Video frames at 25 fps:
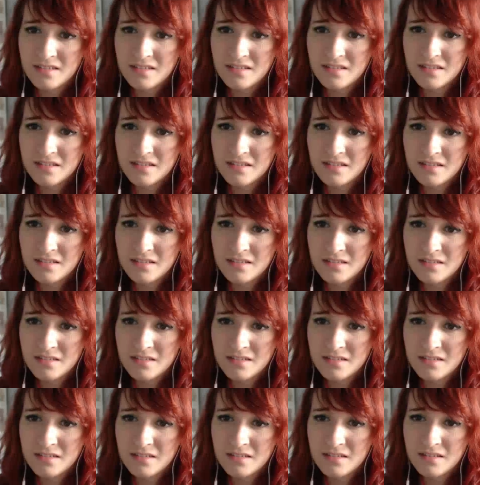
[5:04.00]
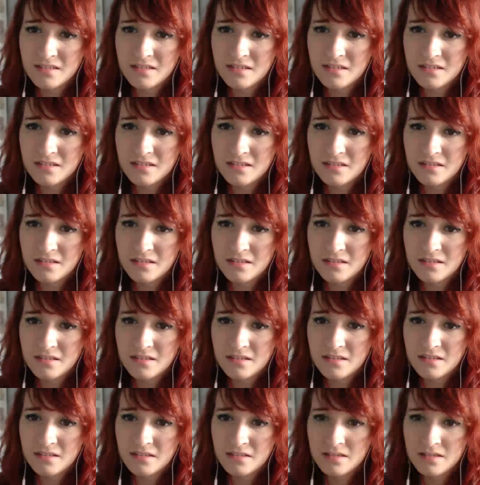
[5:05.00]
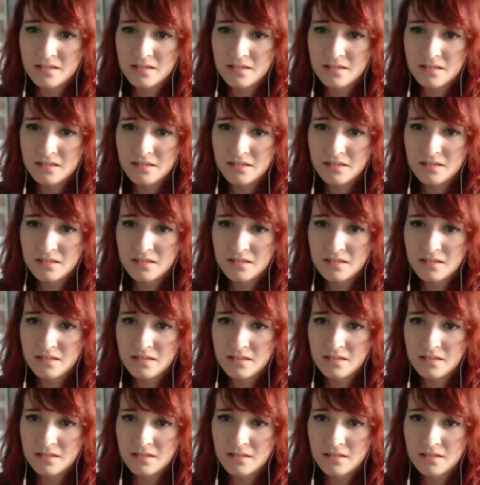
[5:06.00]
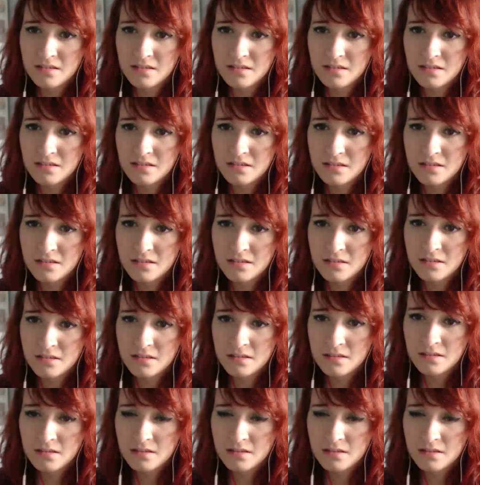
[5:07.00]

[no speech]